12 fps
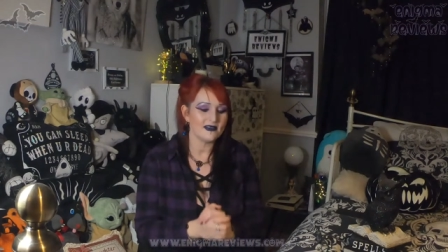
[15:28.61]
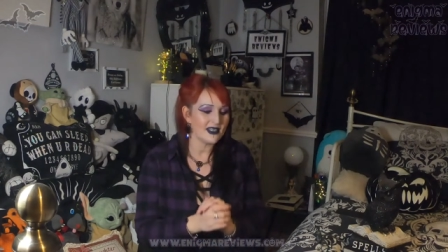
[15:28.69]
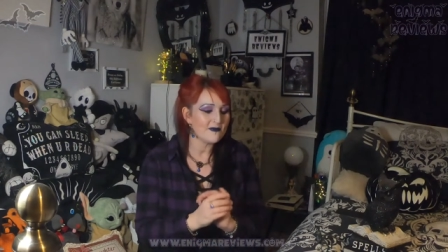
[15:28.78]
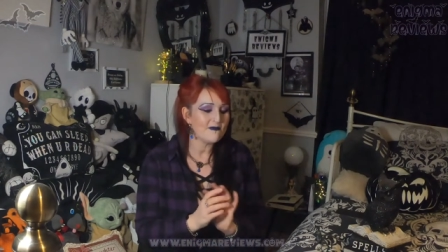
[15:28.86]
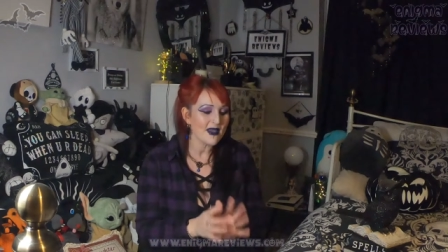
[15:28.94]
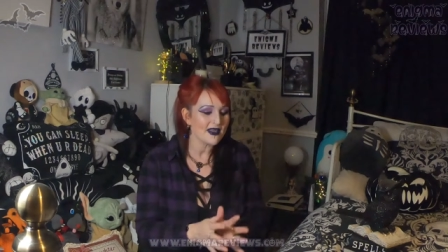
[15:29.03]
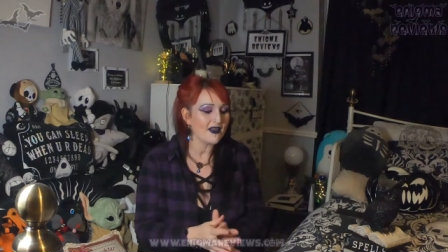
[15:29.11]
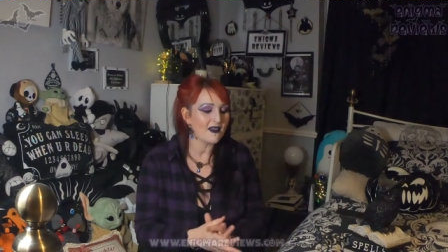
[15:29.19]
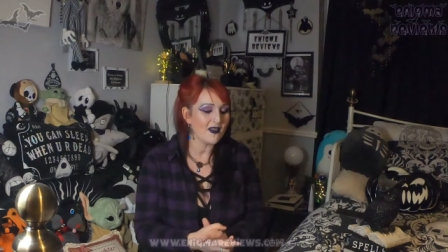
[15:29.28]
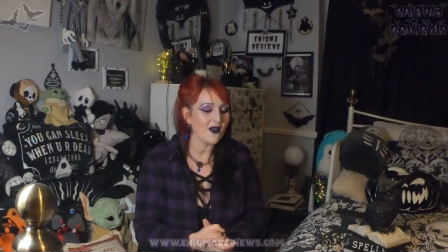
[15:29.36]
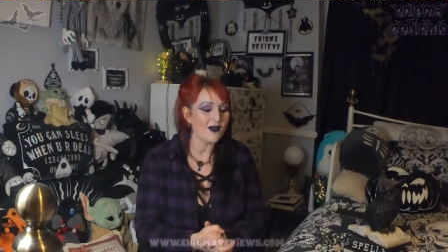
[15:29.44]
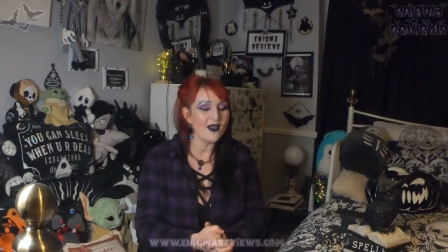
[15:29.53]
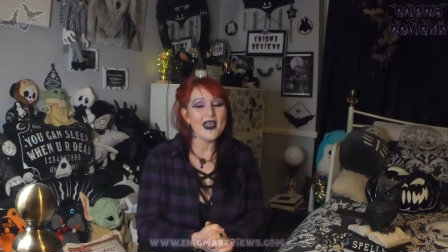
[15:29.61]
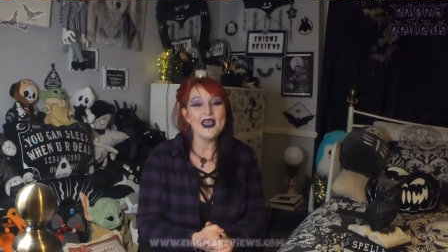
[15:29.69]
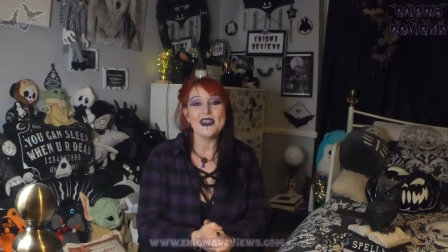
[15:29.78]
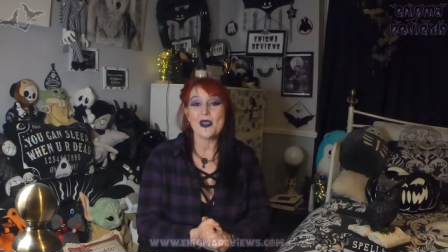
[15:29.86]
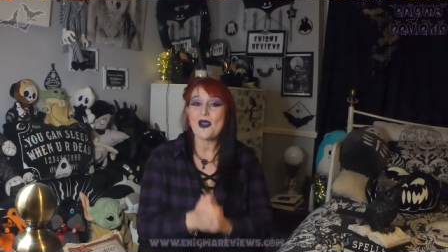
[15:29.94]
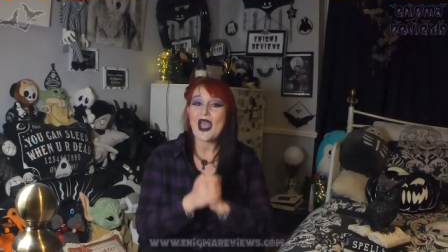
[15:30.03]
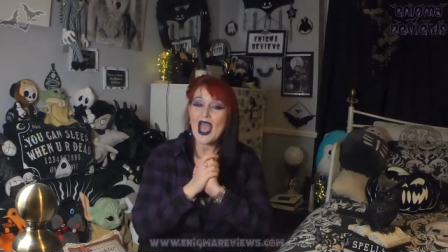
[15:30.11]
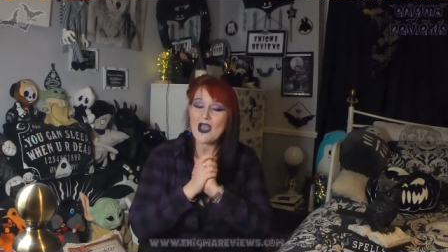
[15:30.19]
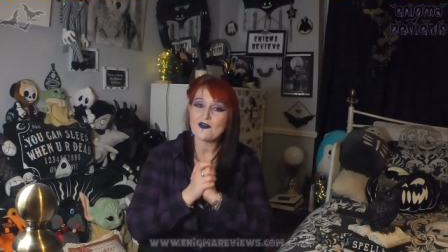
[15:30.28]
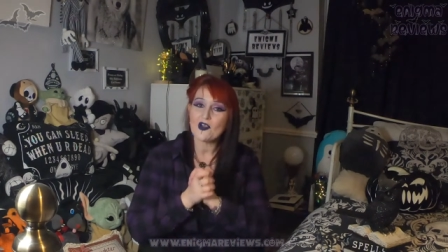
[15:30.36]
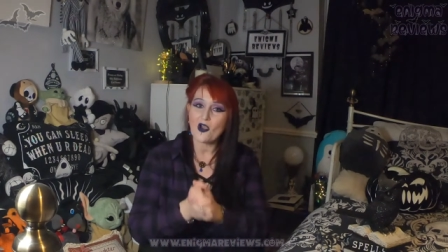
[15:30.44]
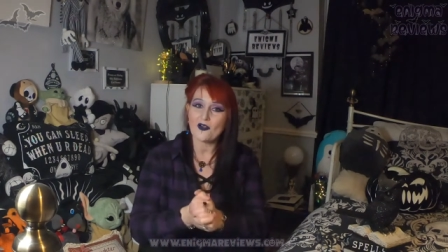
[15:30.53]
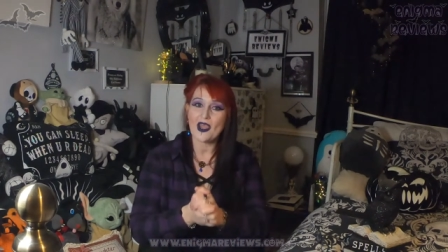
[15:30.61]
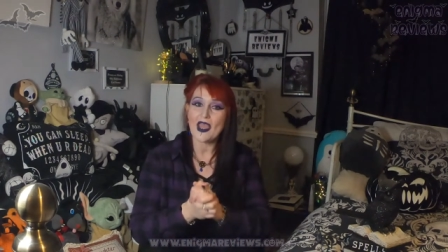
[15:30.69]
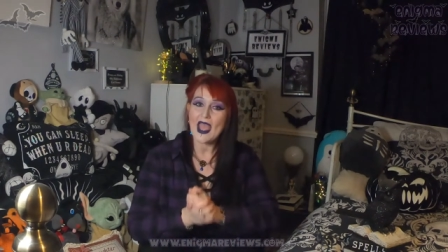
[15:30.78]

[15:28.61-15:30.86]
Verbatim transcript: It meant a lot. Now, I have gone